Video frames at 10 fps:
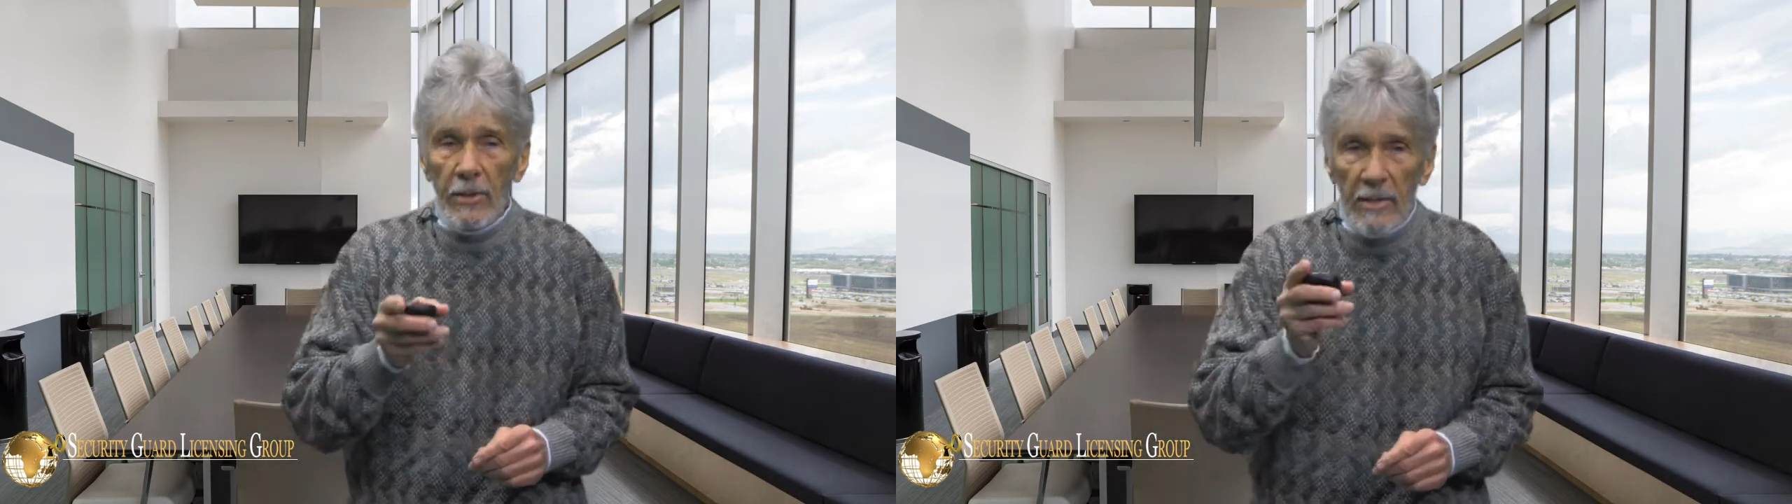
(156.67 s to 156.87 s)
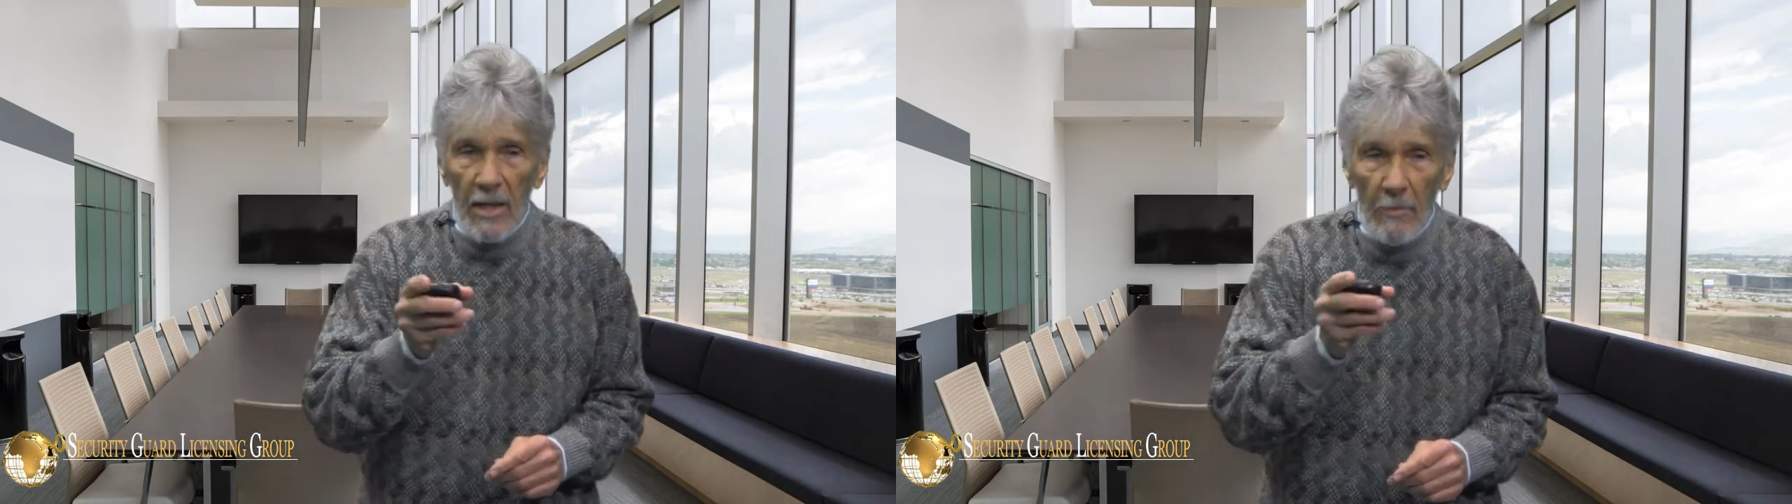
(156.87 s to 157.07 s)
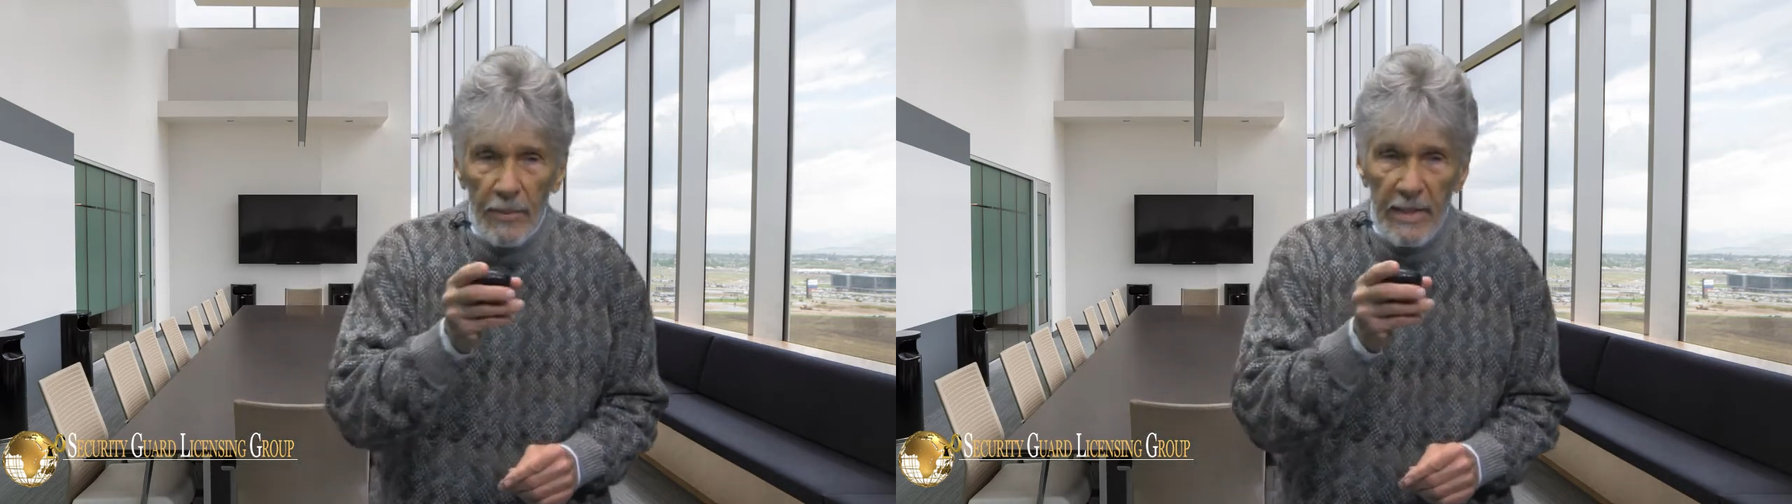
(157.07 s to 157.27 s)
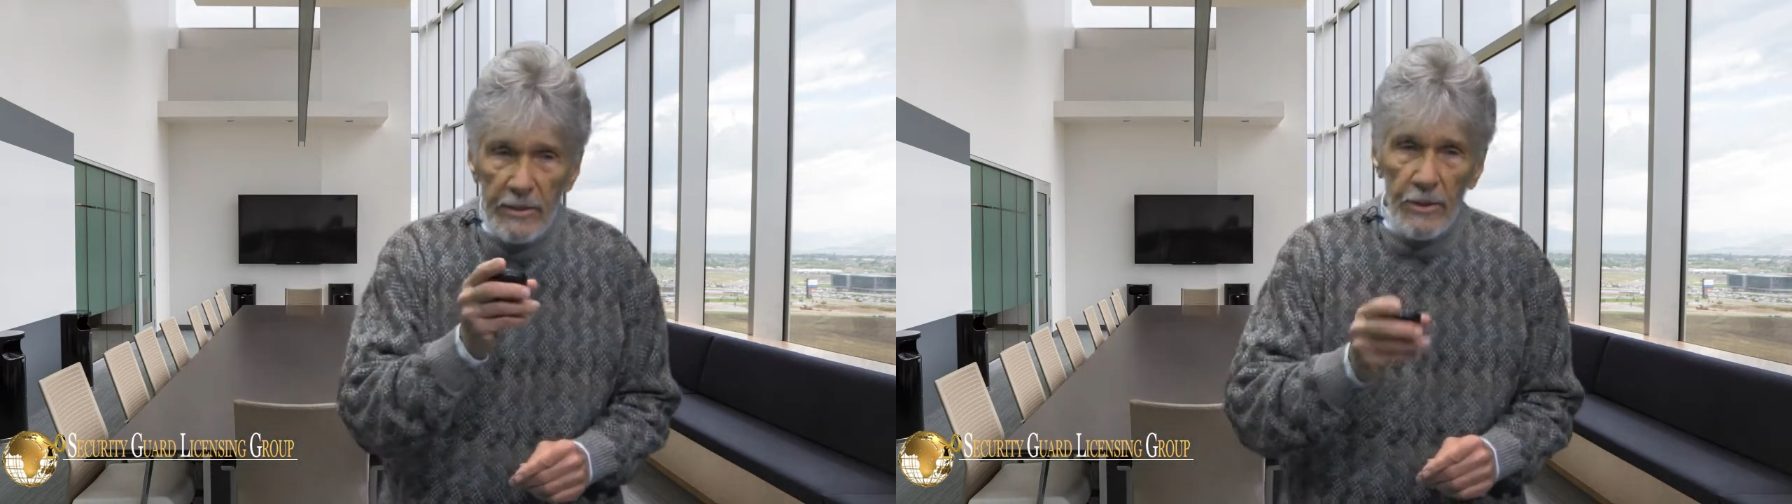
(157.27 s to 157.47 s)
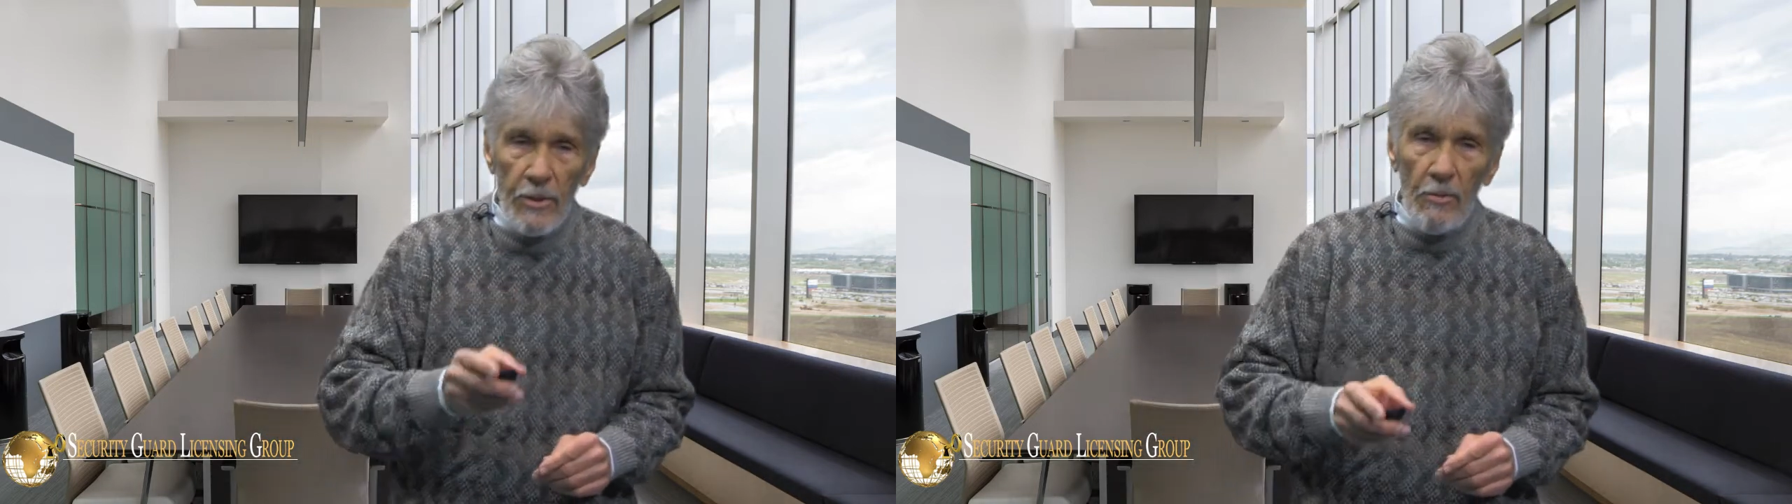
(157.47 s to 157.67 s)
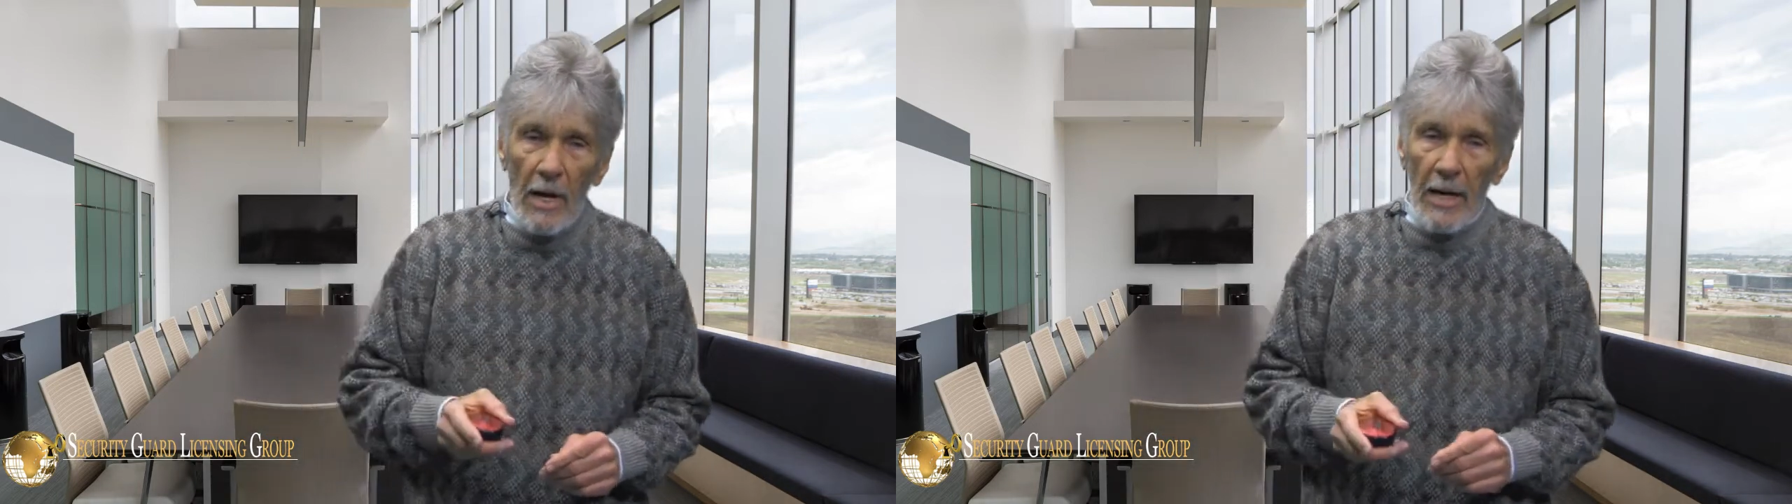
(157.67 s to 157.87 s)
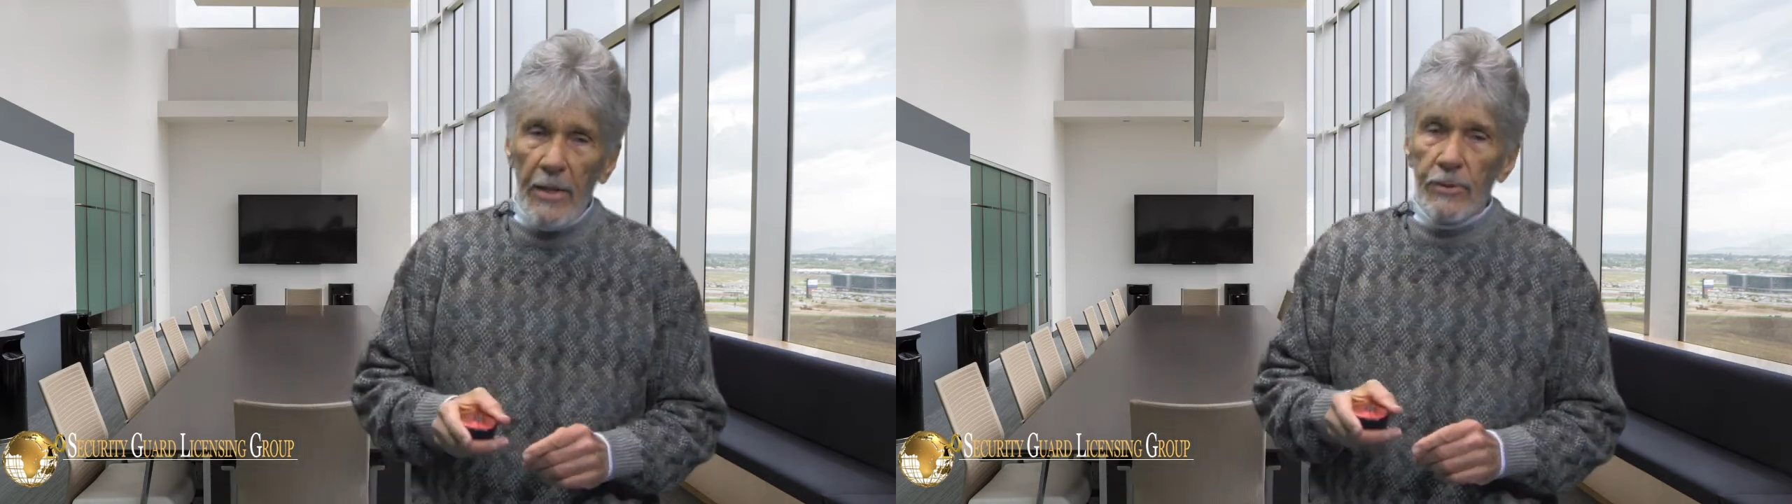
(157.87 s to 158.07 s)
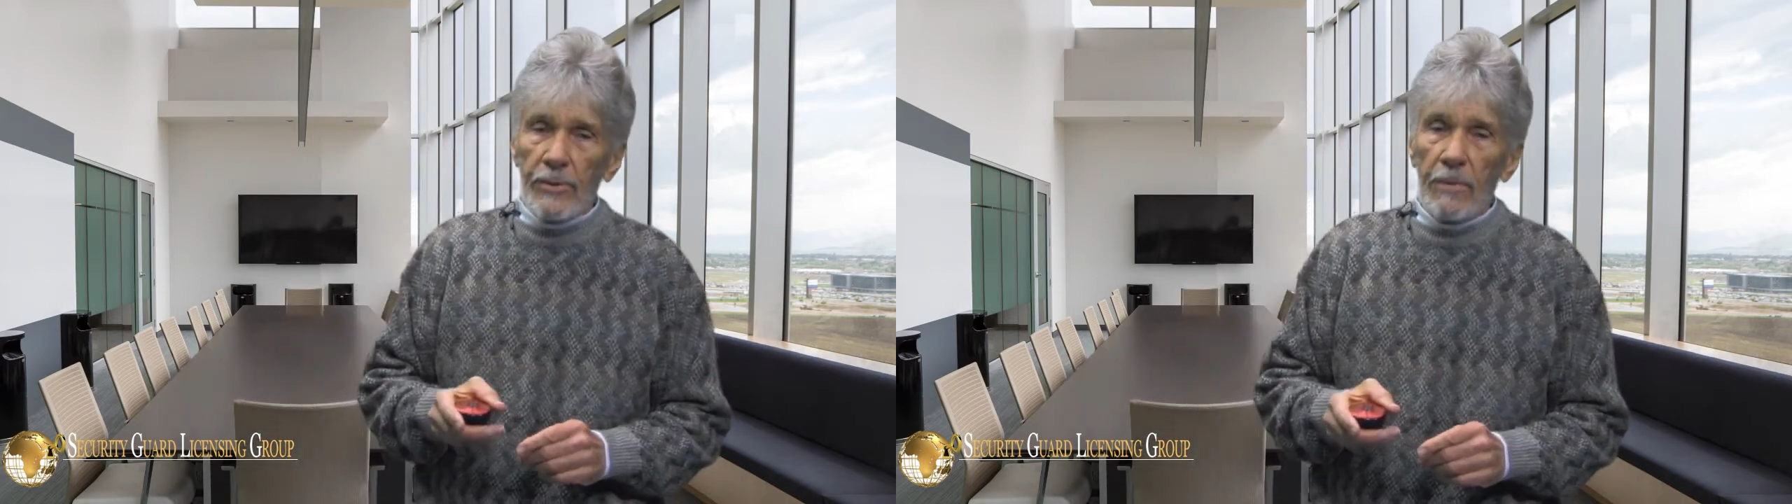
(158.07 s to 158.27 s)
your company to new
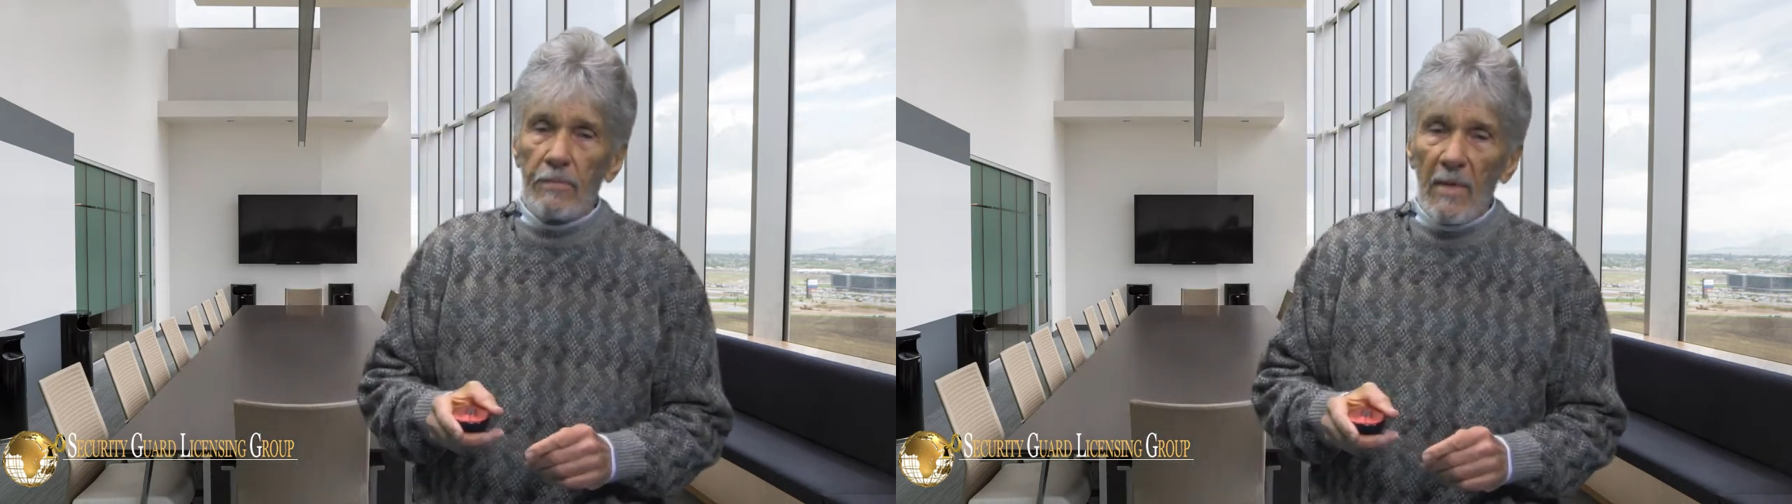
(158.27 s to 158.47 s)
heights,